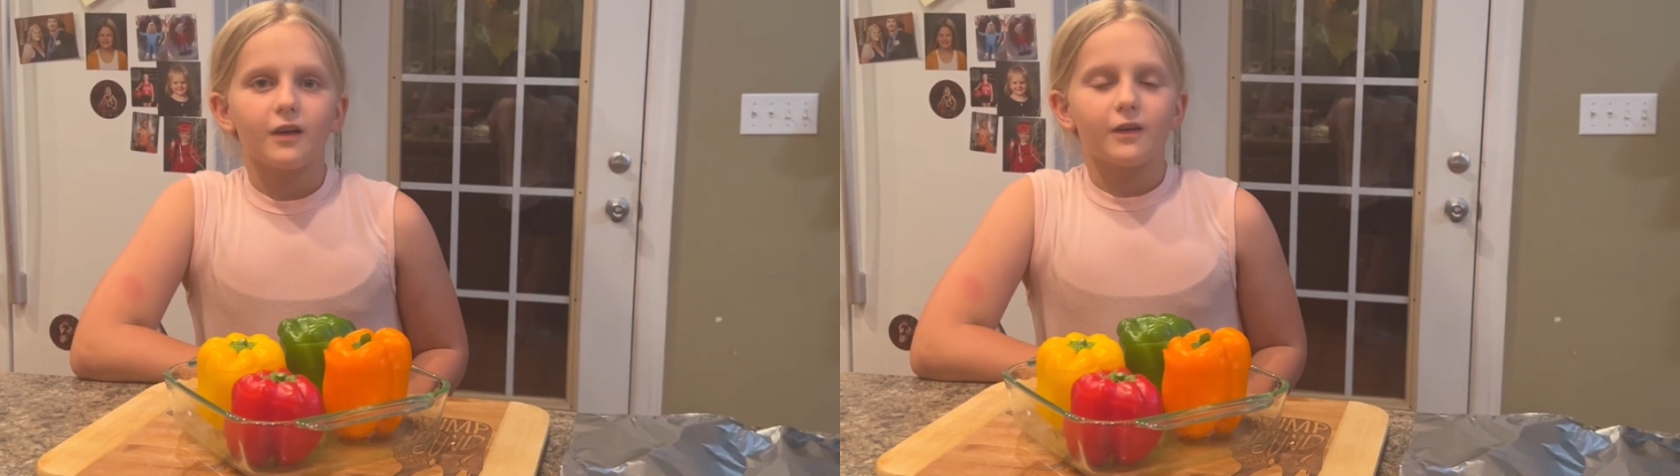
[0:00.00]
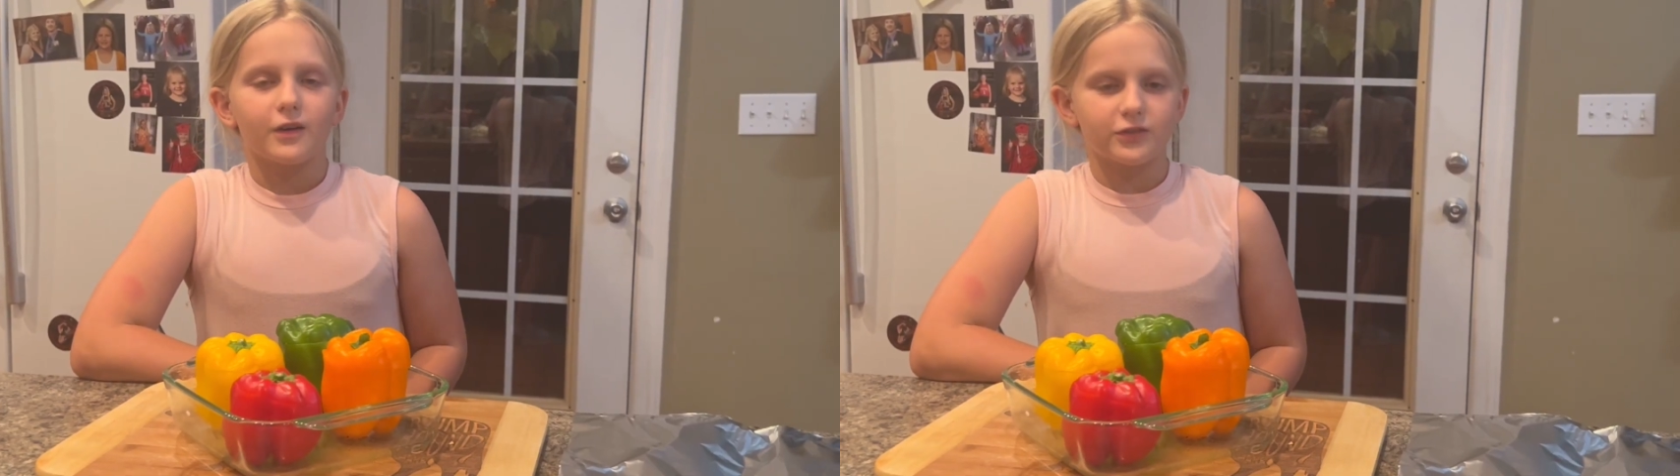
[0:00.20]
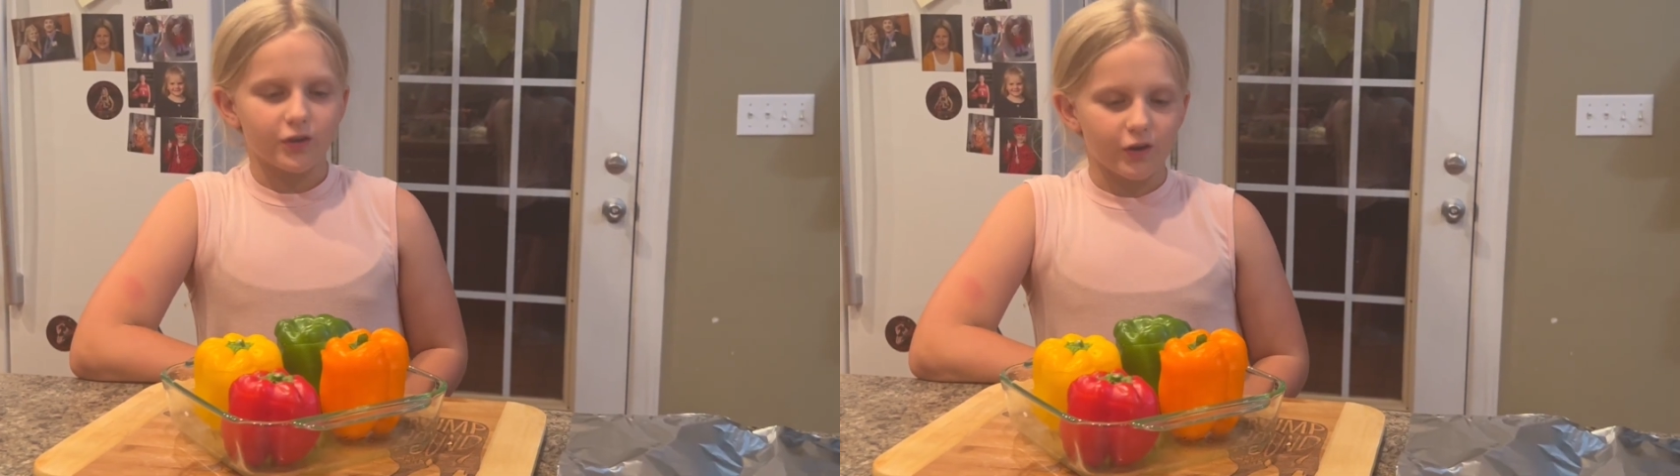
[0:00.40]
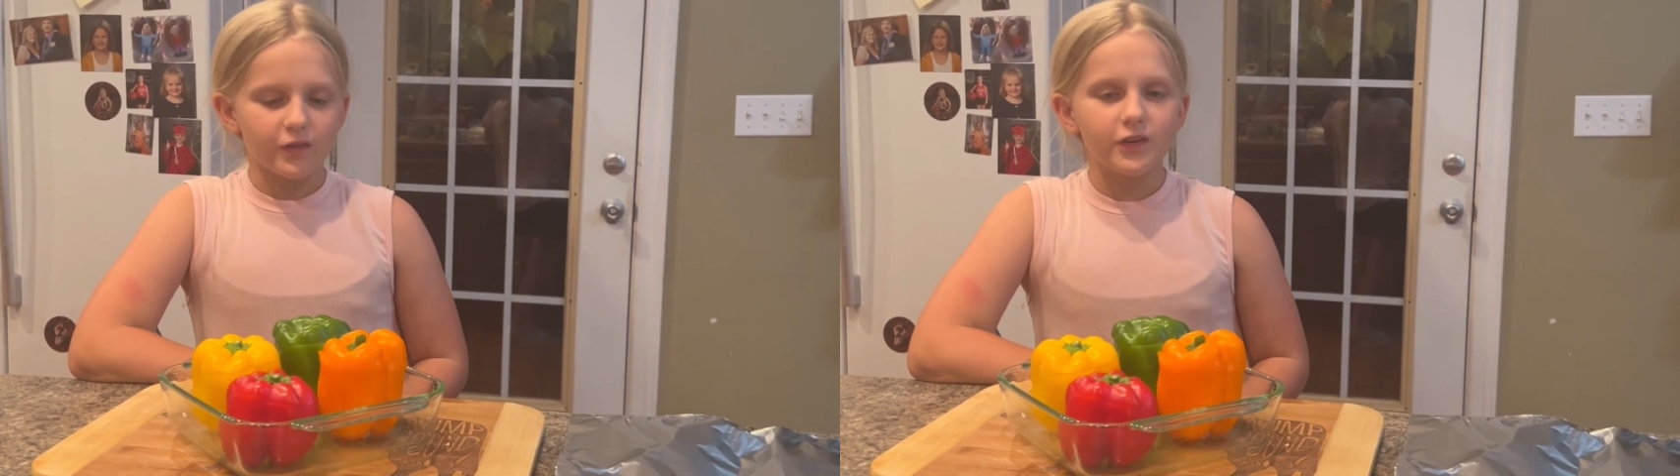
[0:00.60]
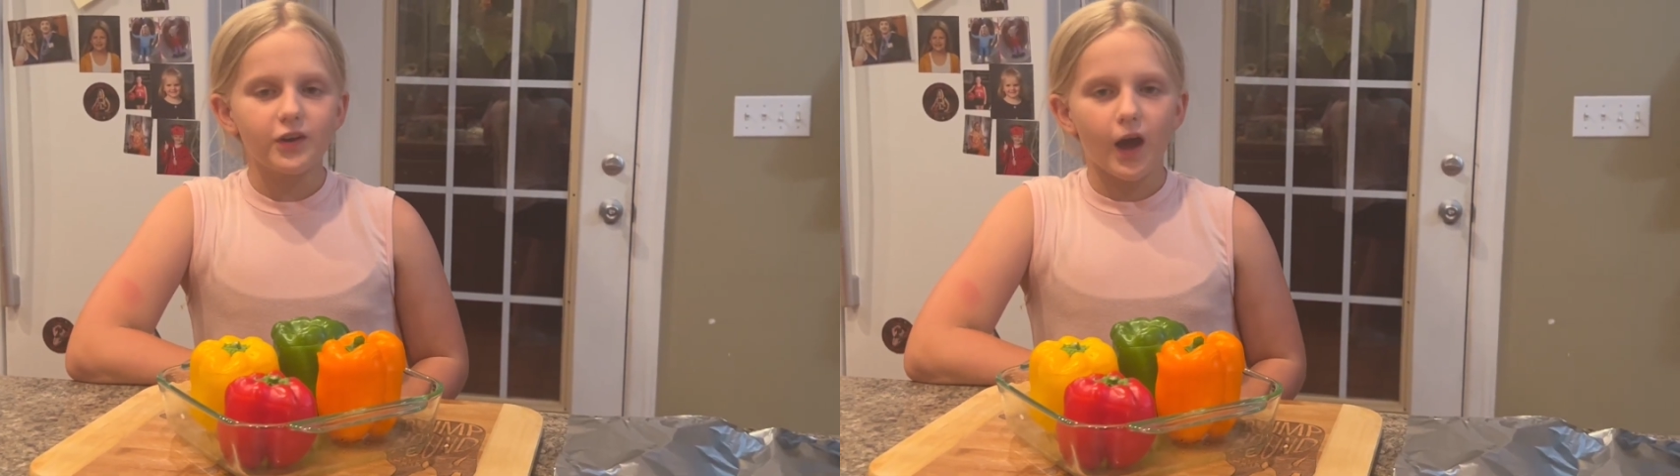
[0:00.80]
Return
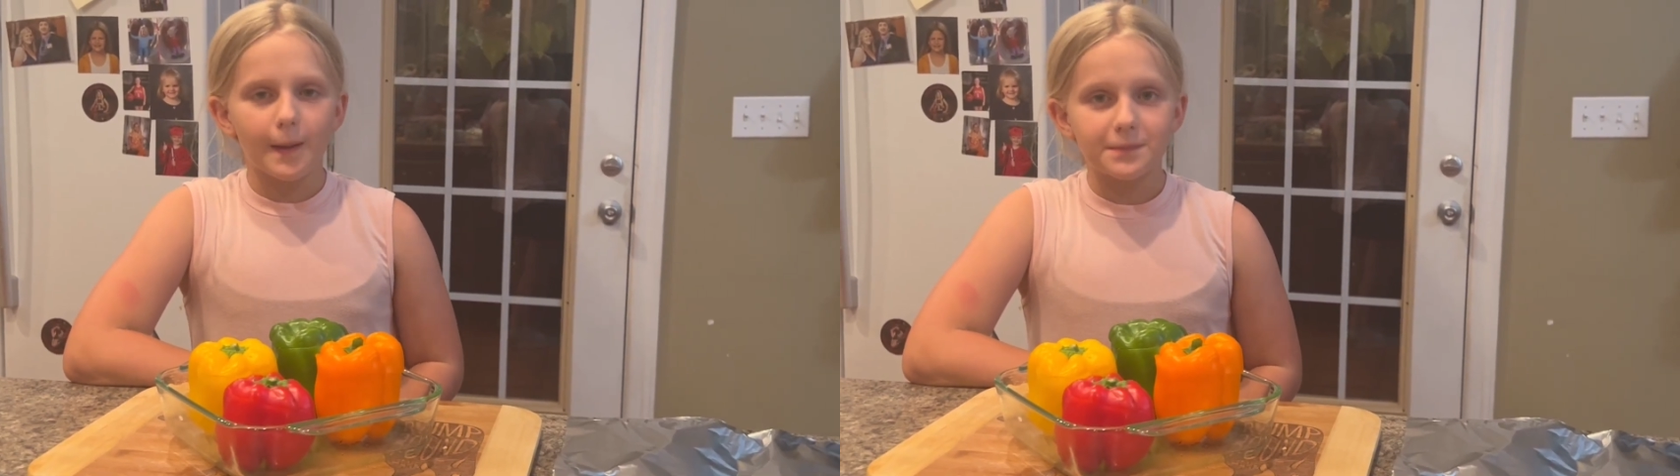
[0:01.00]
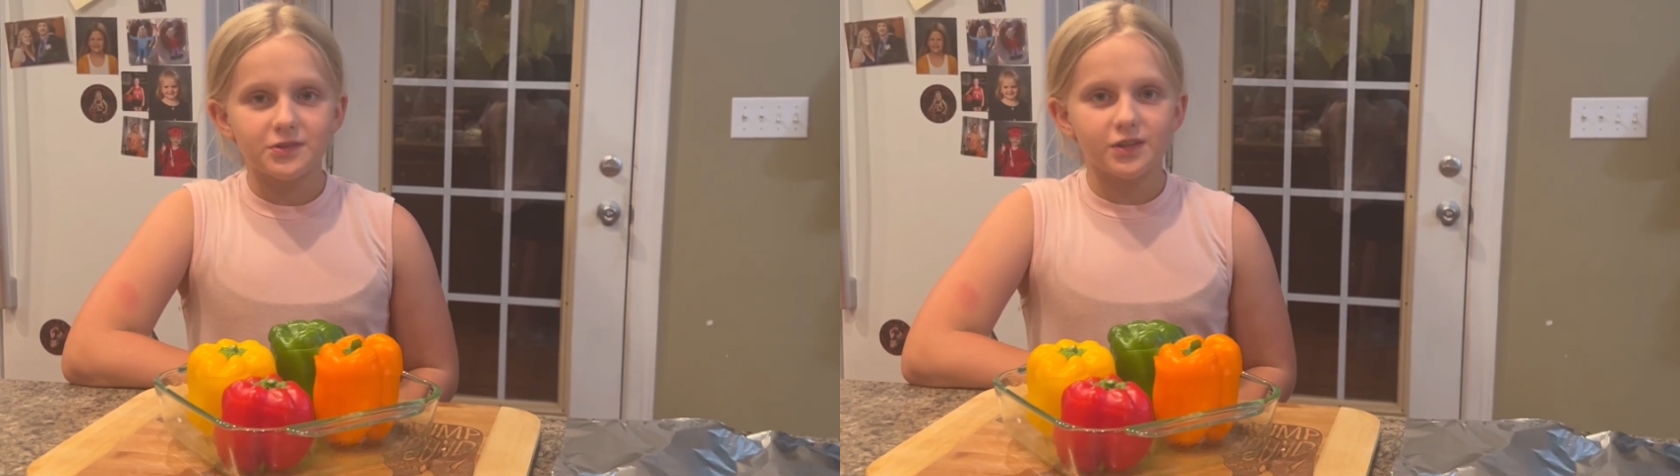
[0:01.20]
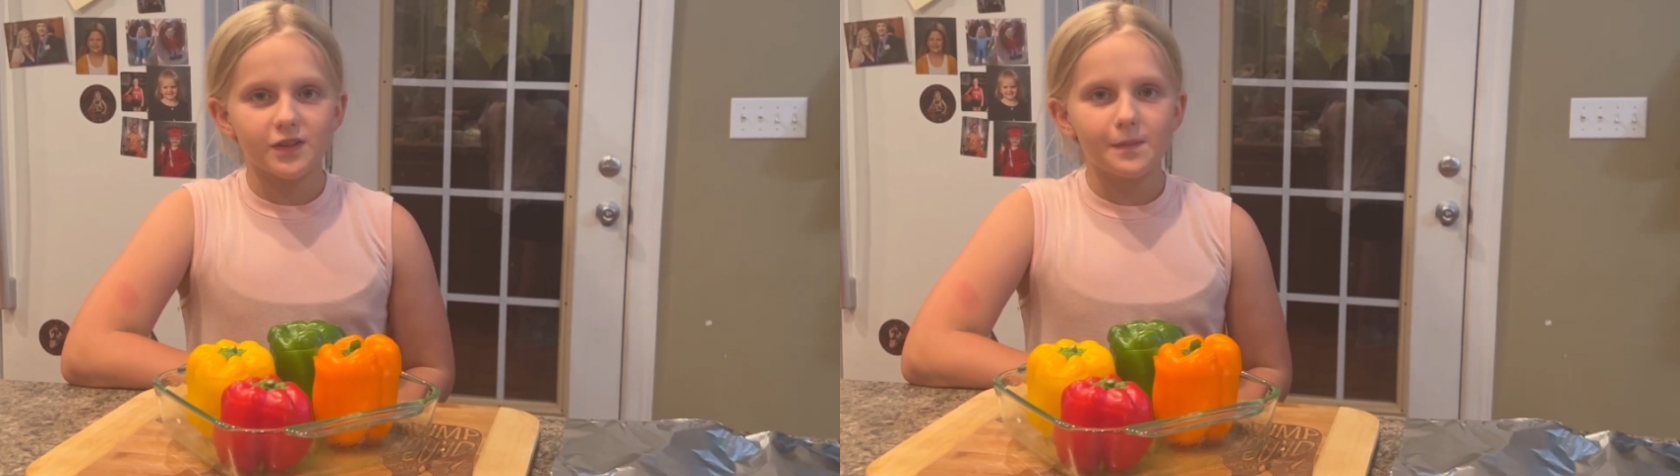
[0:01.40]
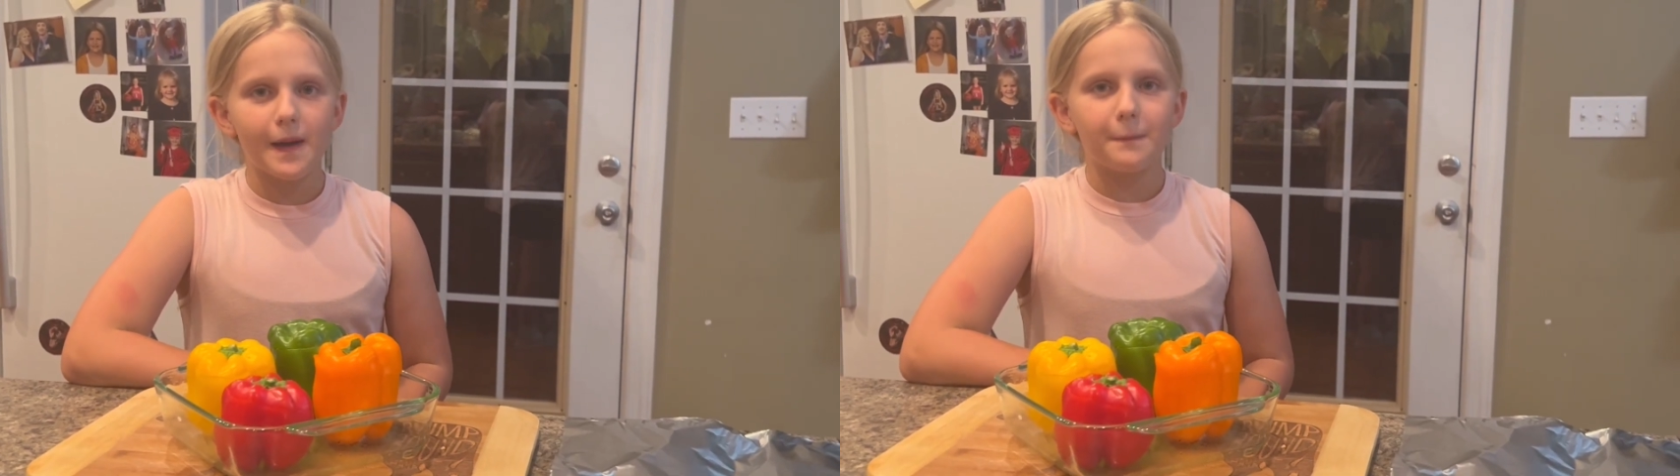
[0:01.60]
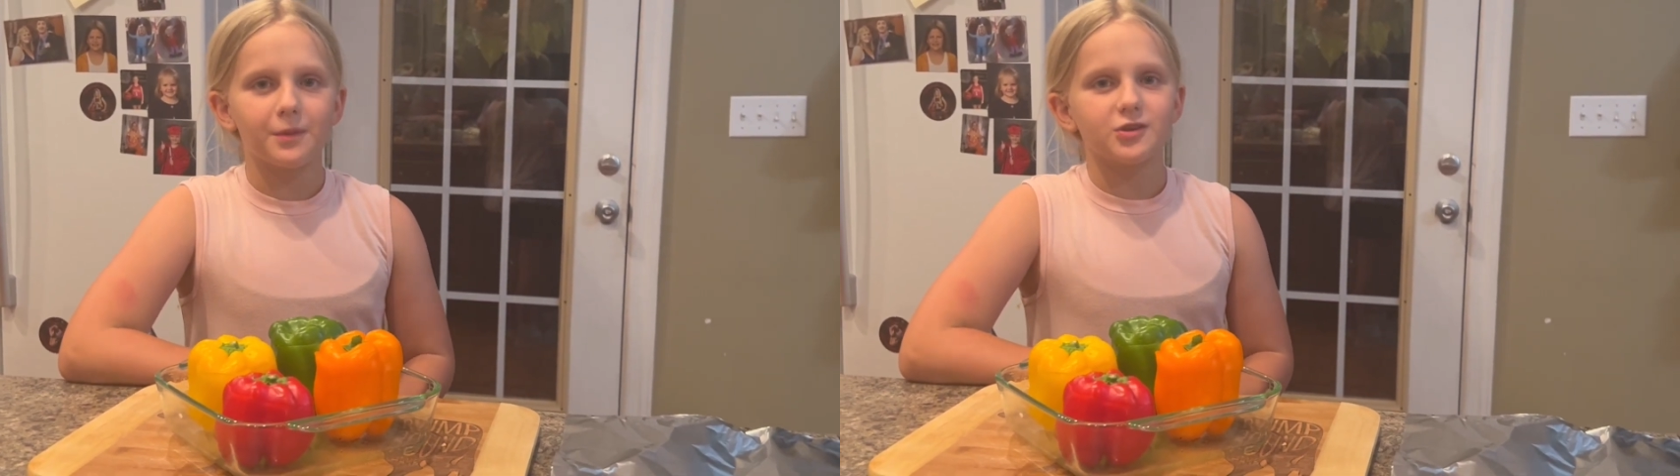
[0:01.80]
the tops to the
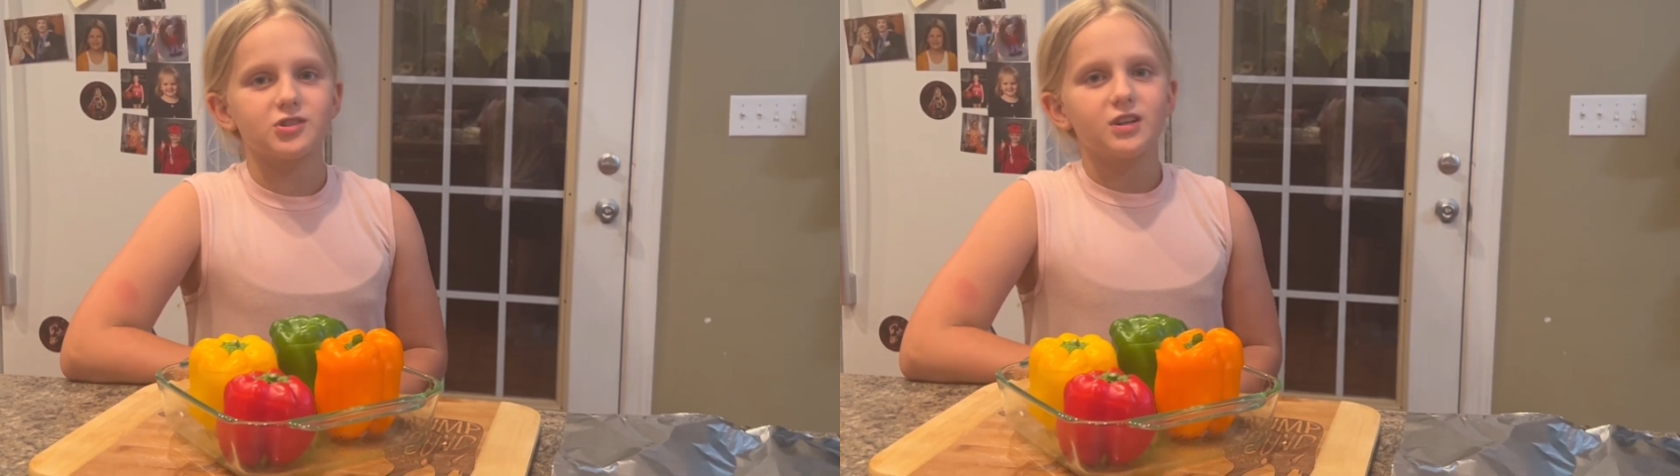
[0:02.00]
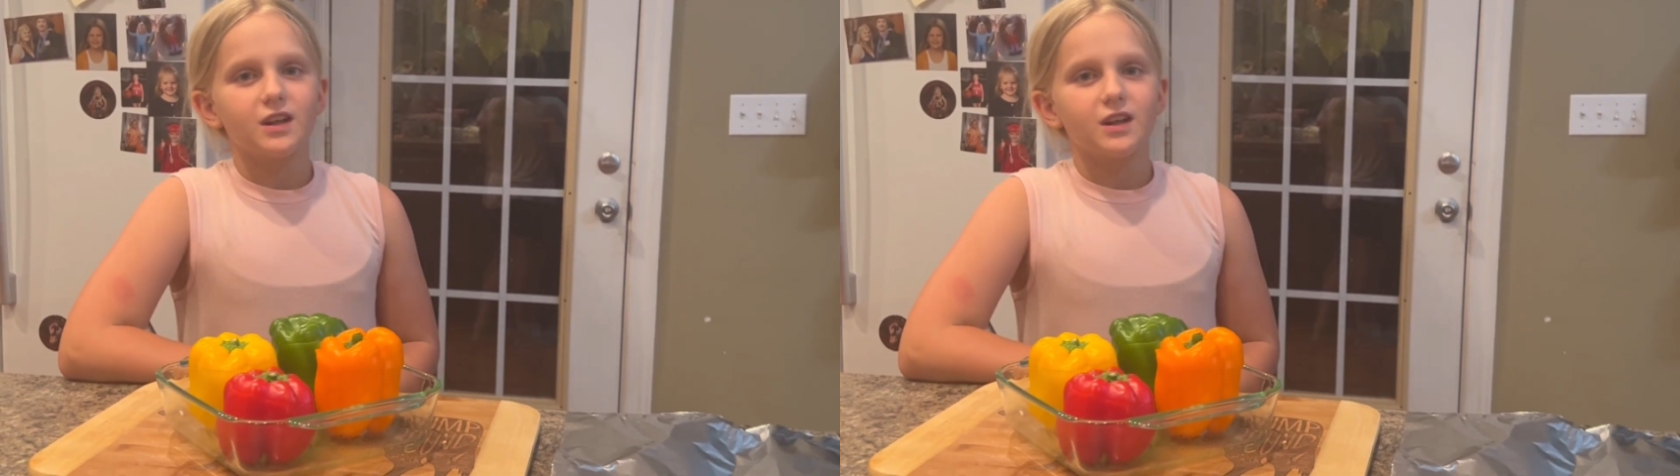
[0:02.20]
peppers